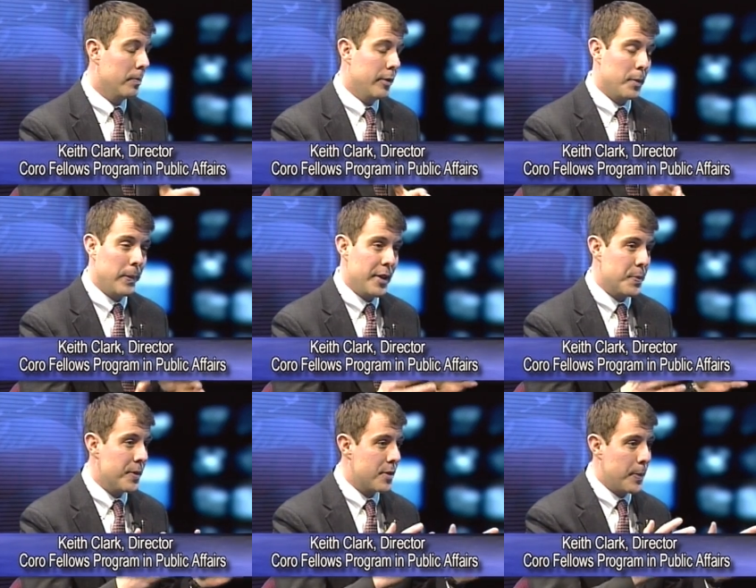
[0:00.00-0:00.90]

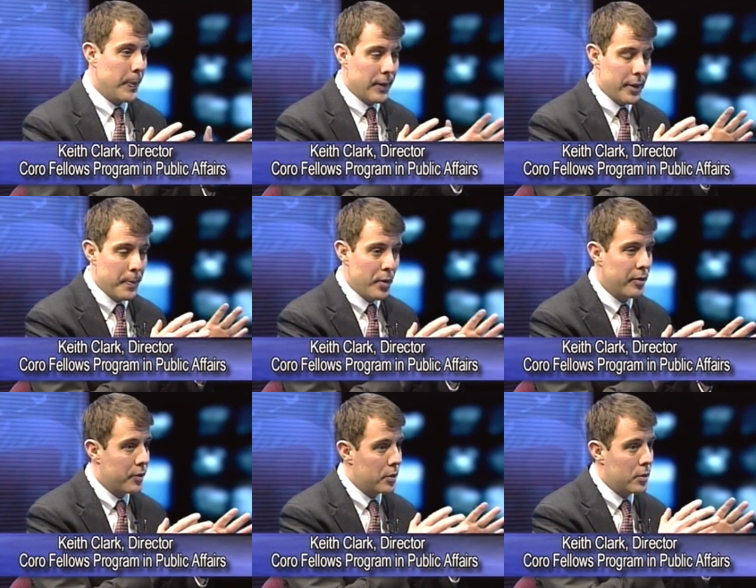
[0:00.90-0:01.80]
placements typically move
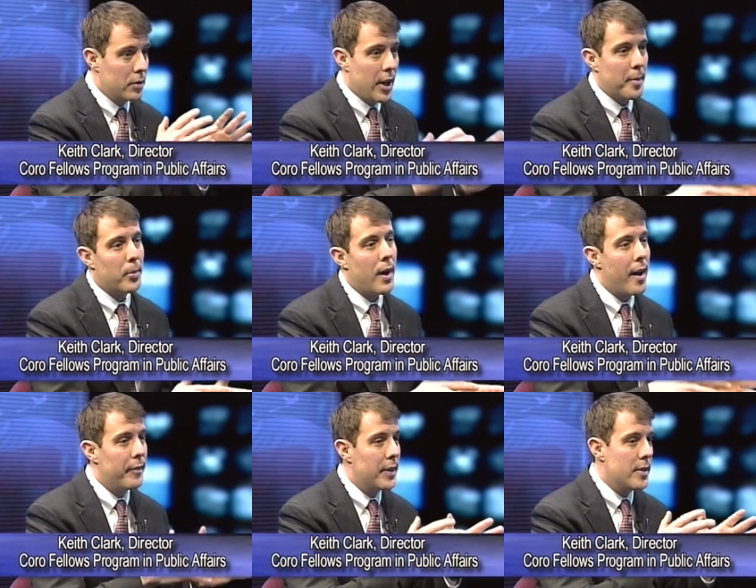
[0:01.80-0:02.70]
through
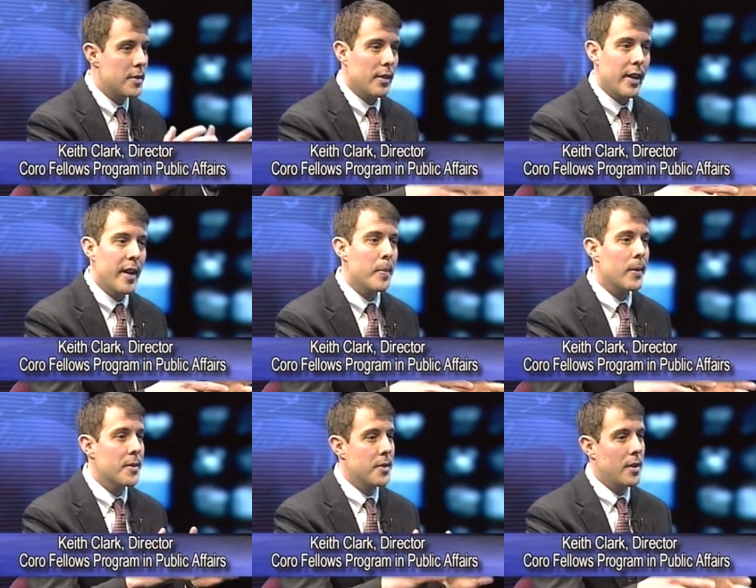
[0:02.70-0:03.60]
nonprofit to labor
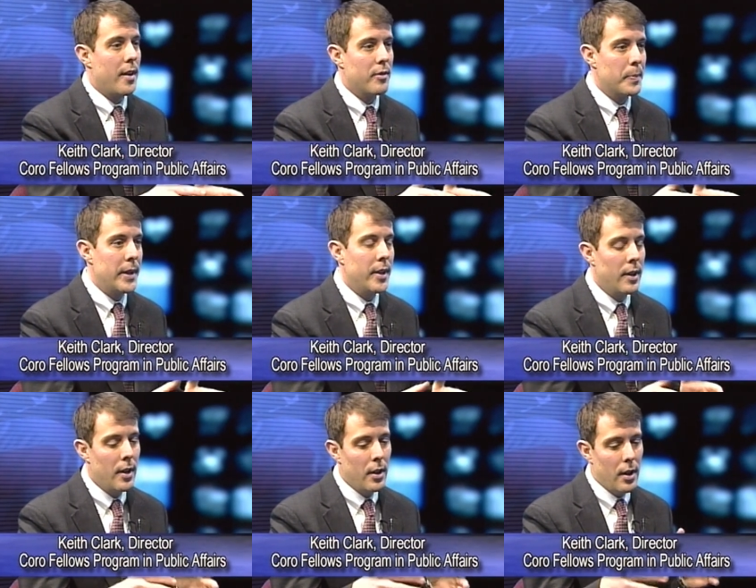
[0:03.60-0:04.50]
to government
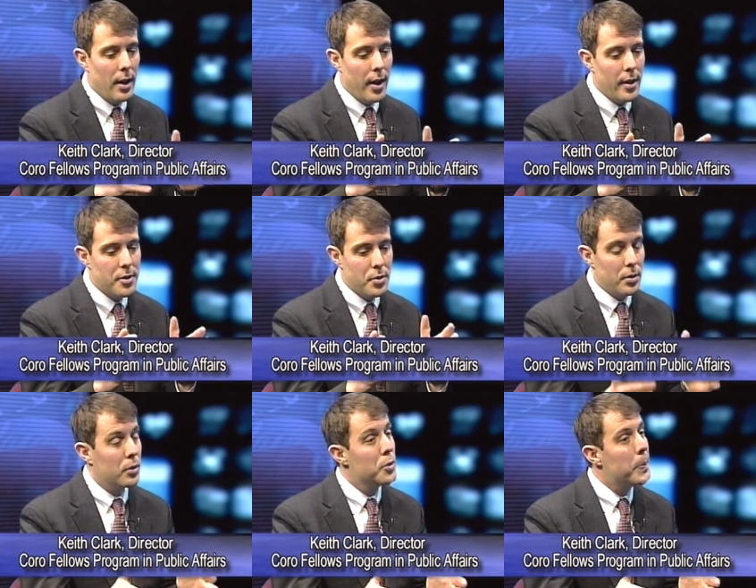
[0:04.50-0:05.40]
to a
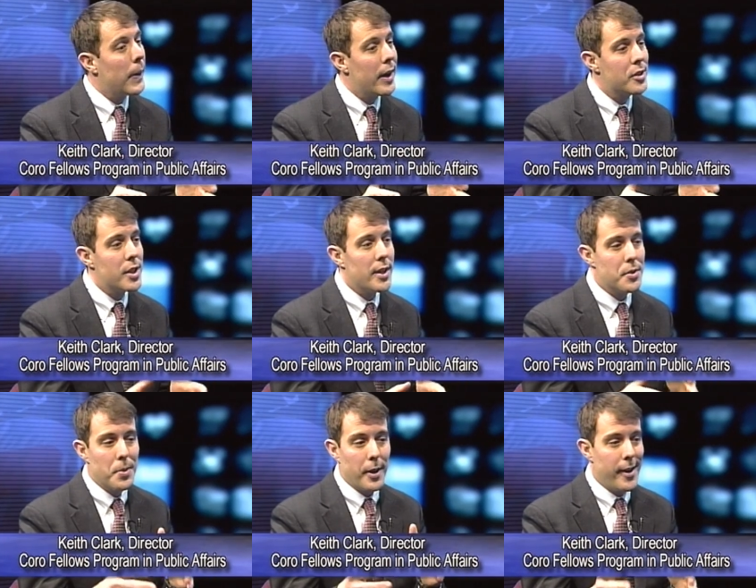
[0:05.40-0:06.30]
group project to
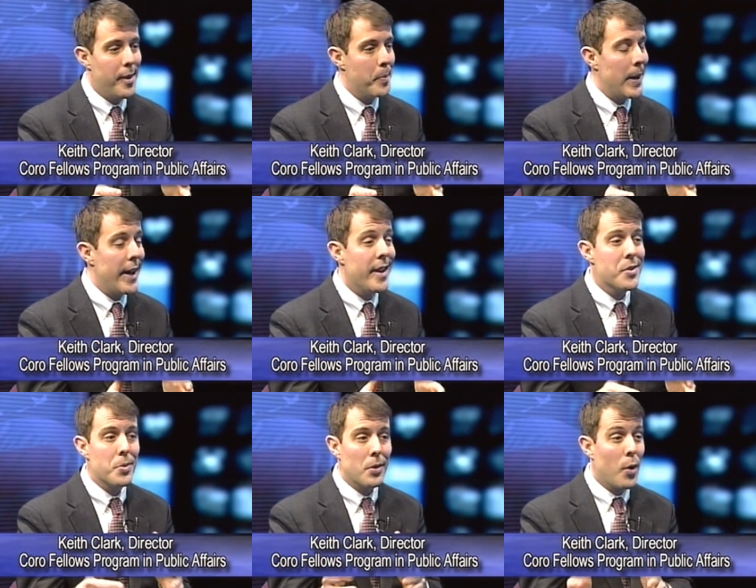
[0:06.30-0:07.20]
a campaign
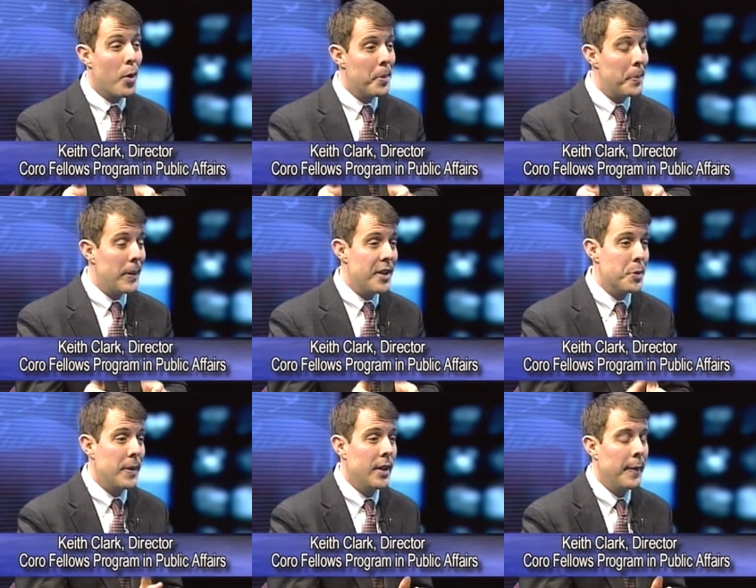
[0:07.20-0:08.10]
to a corporate
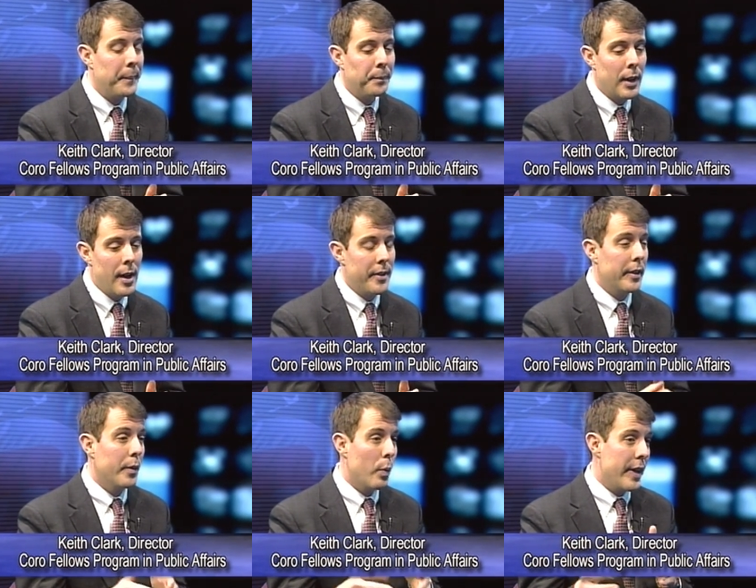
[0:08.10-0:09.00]
placement. And then
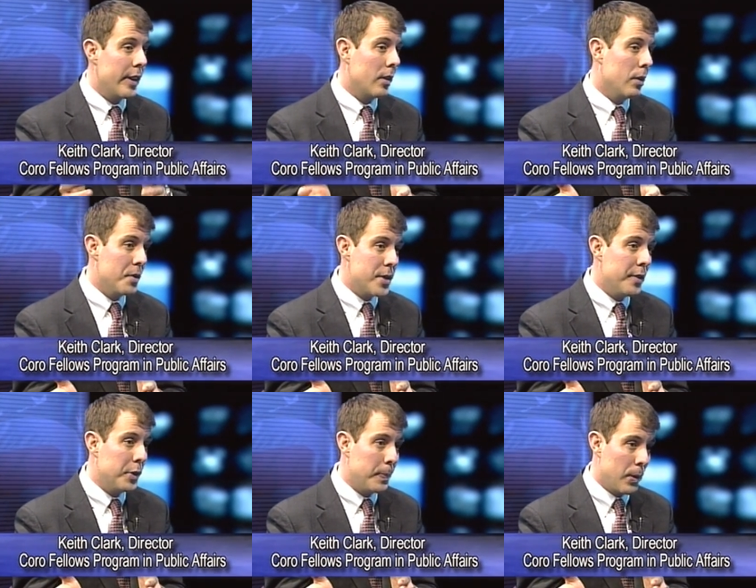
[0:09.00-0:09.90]
the way they close out
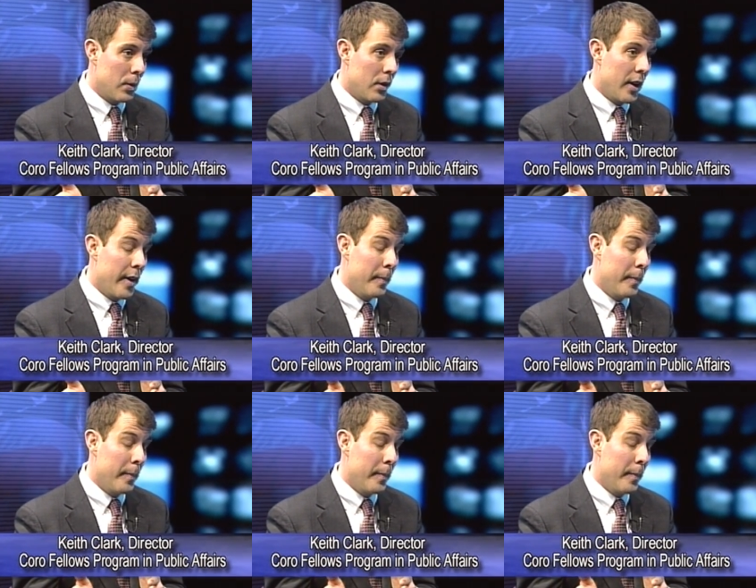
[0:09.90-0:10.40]
the program